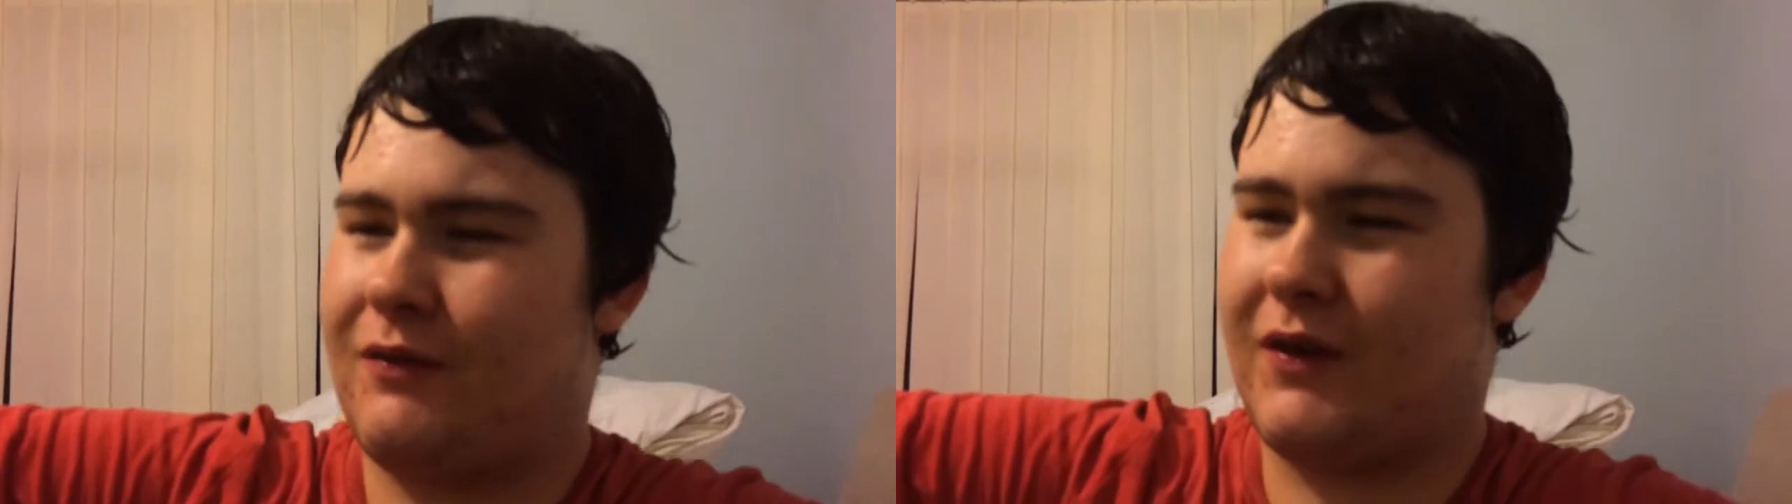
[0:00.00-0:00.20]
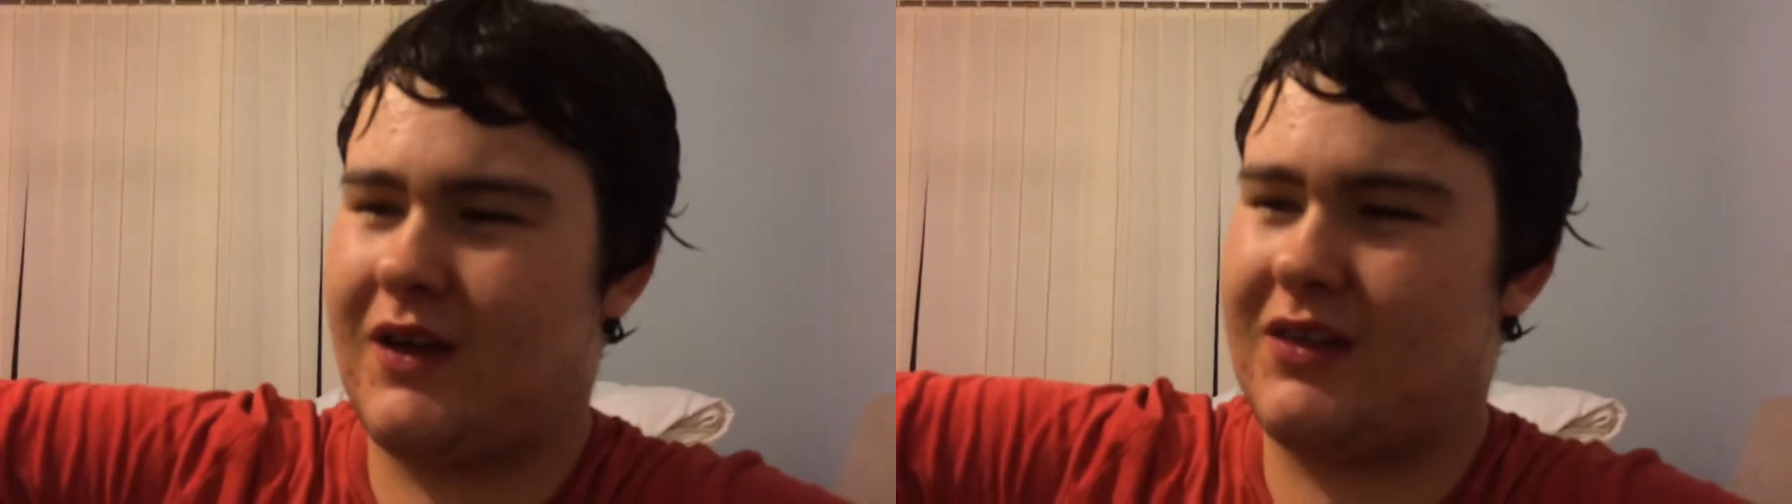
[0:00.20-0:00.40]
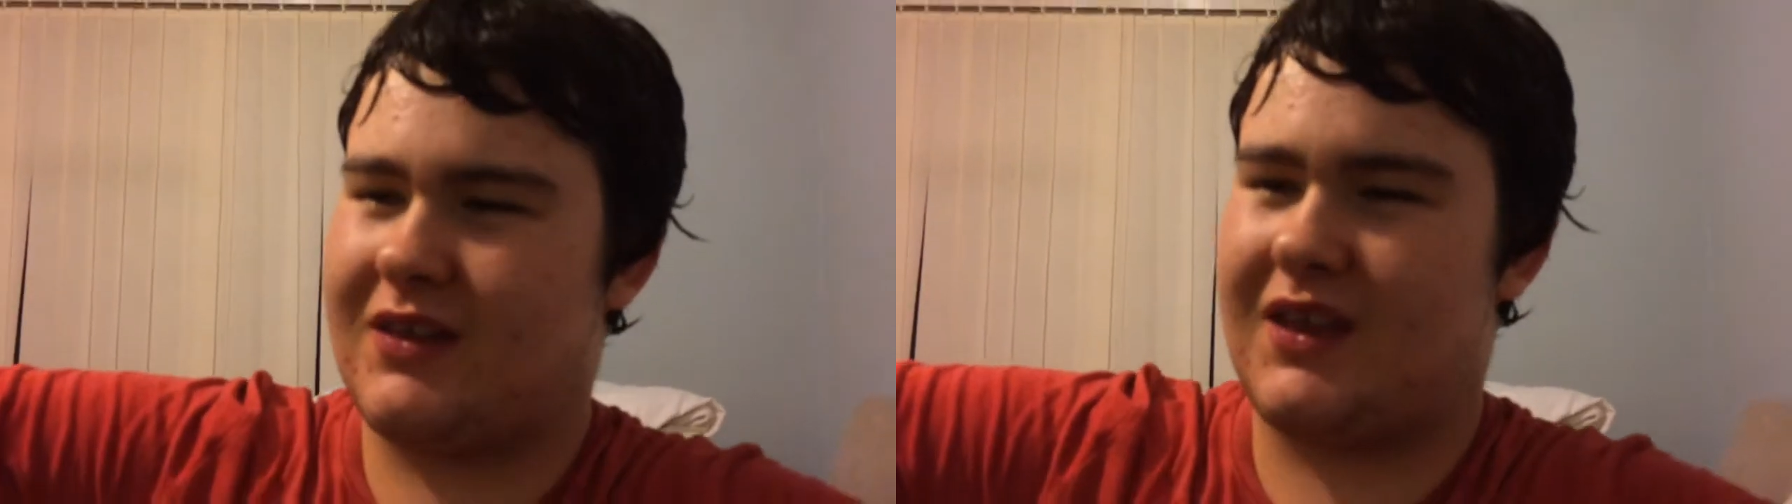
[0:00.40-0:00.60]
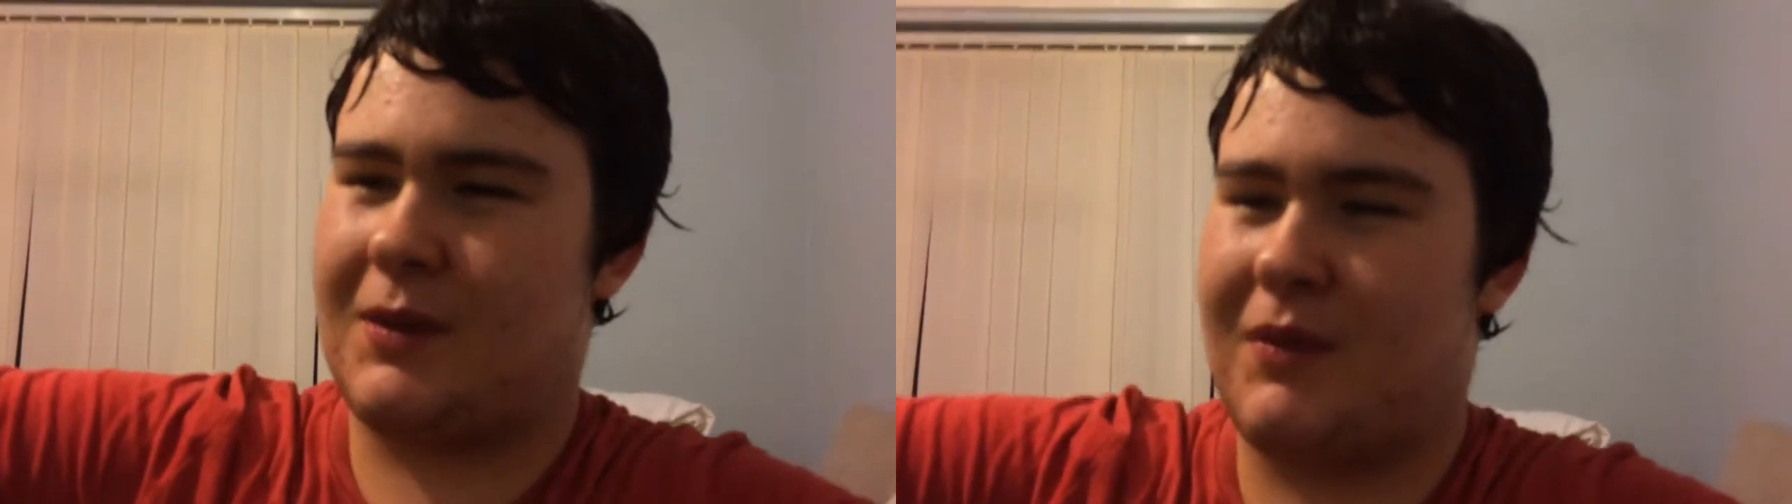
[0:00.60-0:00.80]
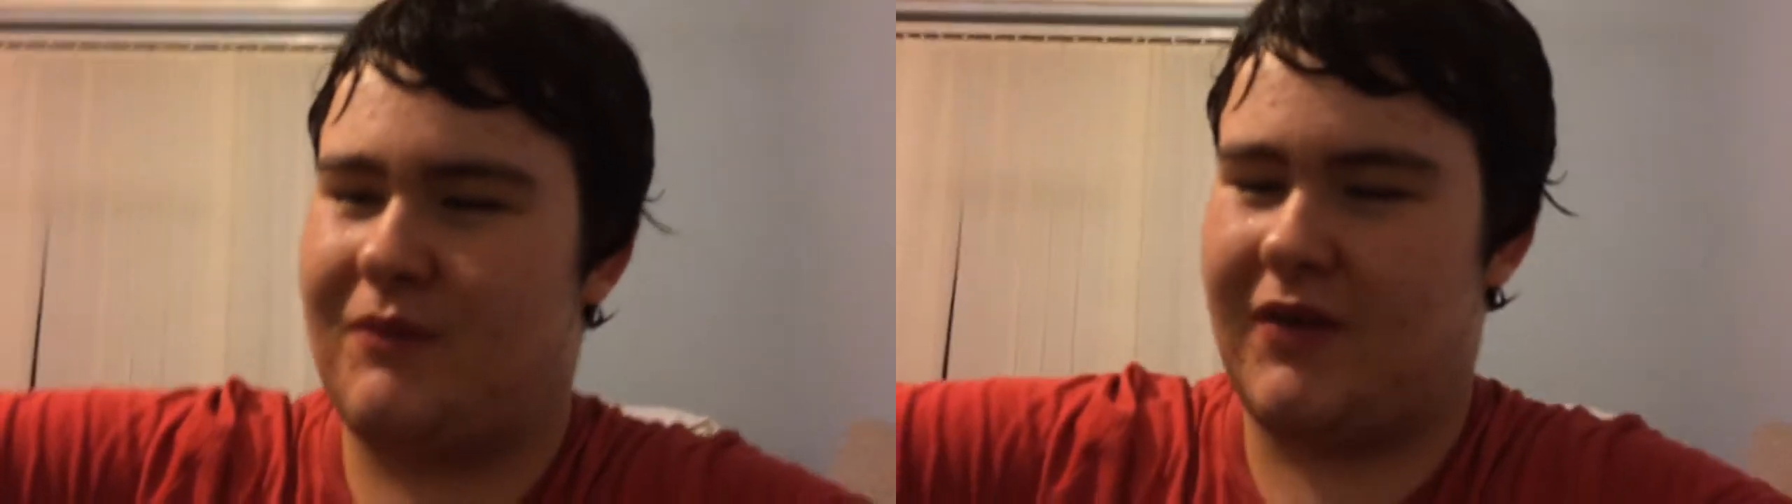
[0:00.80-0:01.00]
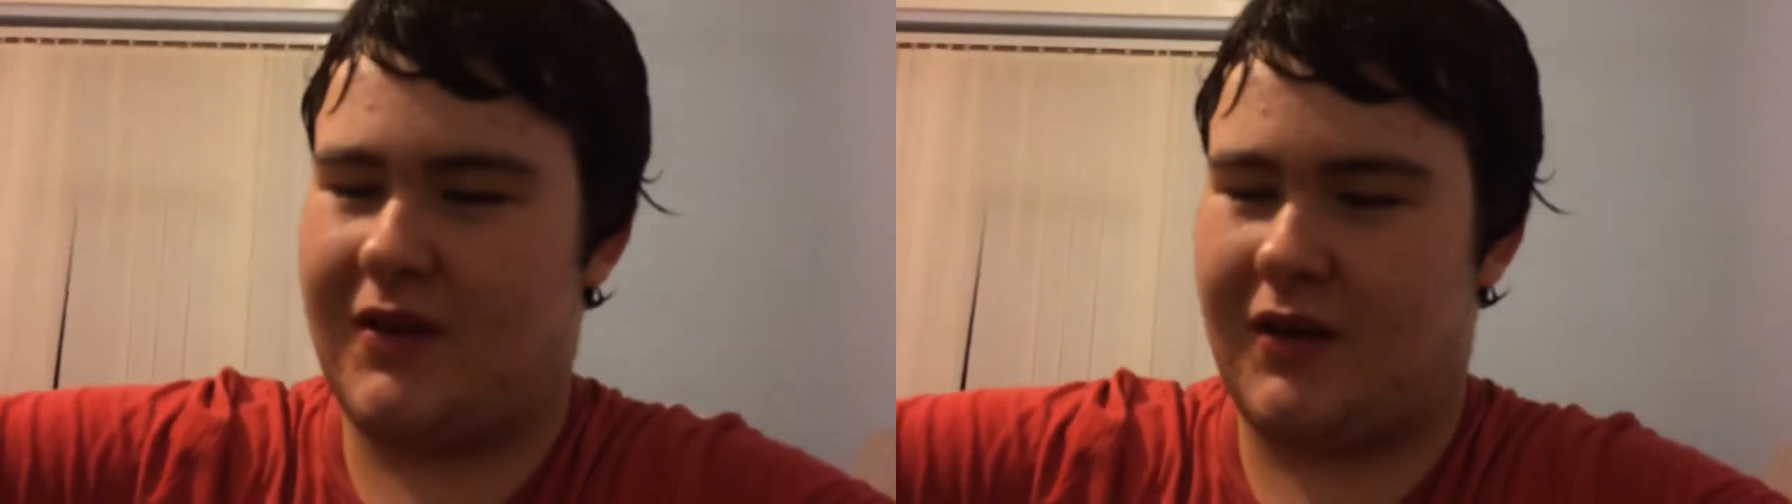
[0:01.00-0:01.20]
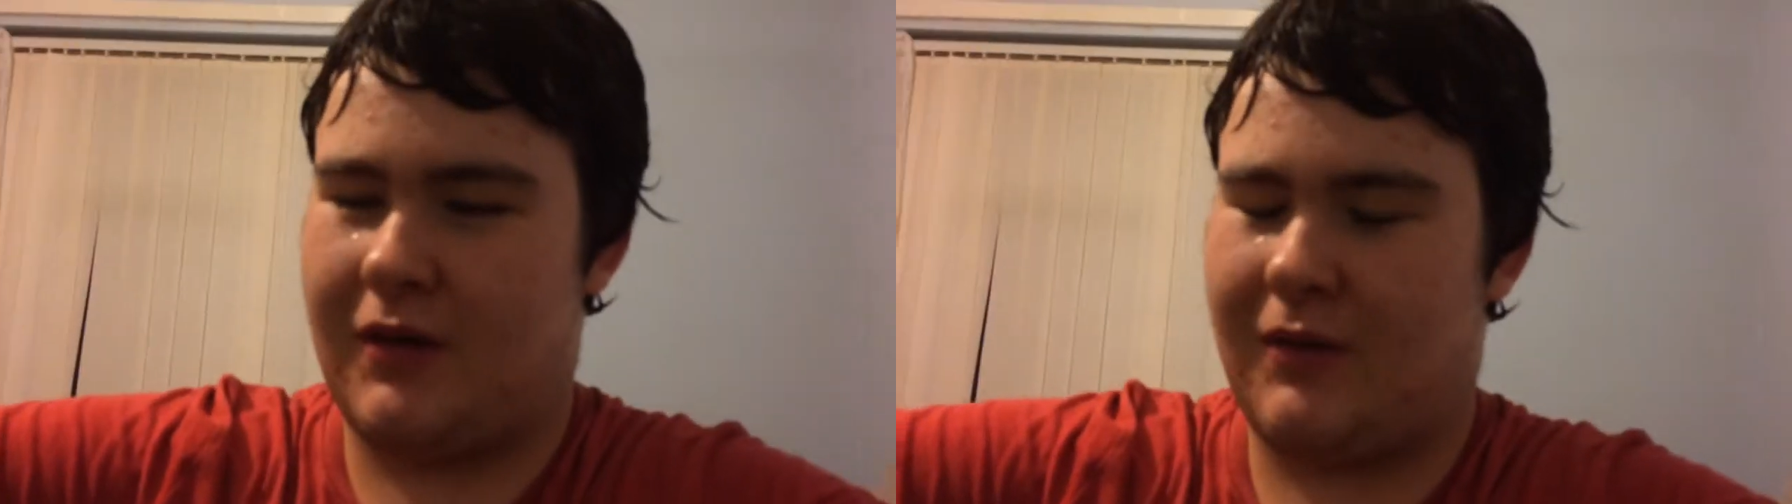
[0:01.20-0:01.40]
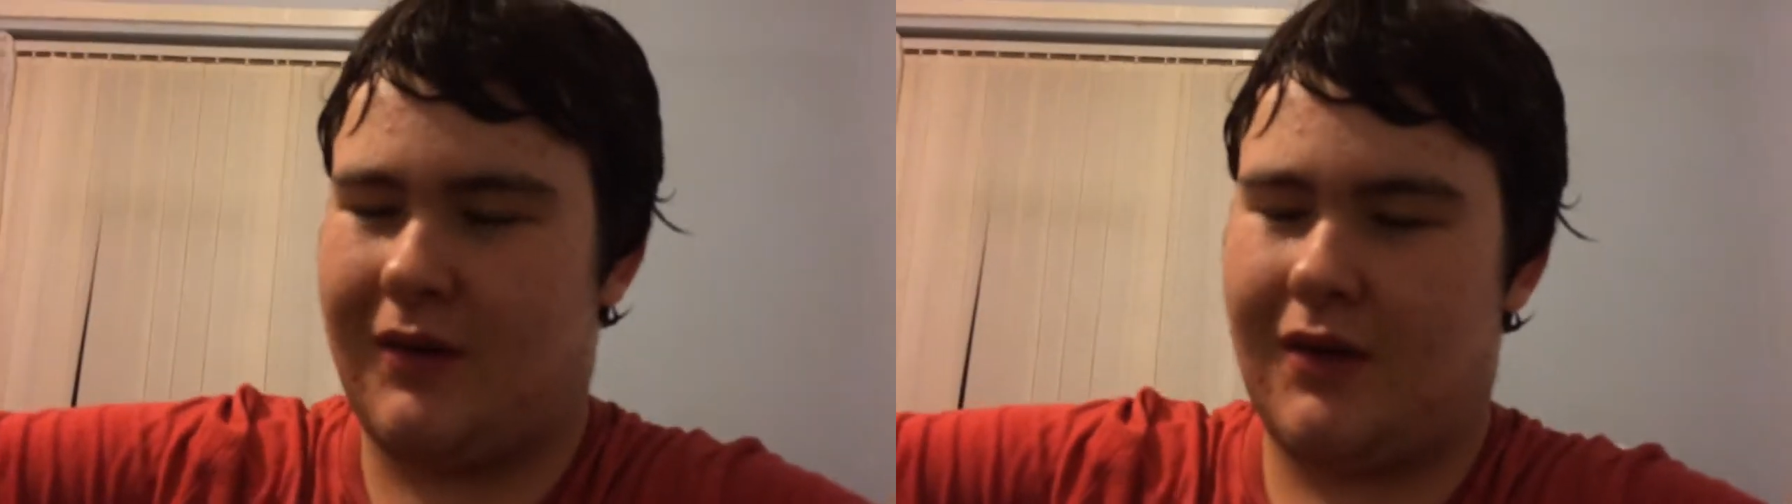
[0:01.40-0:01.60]
Forget the demon
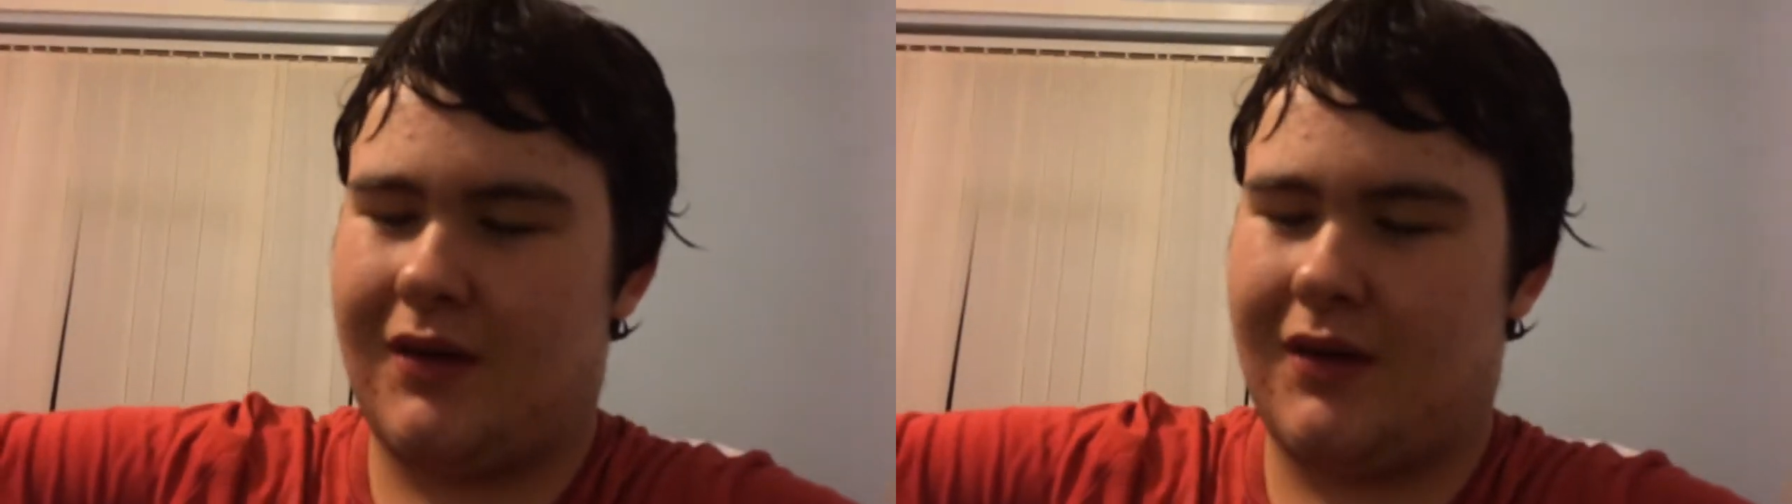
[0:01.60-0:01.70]
video,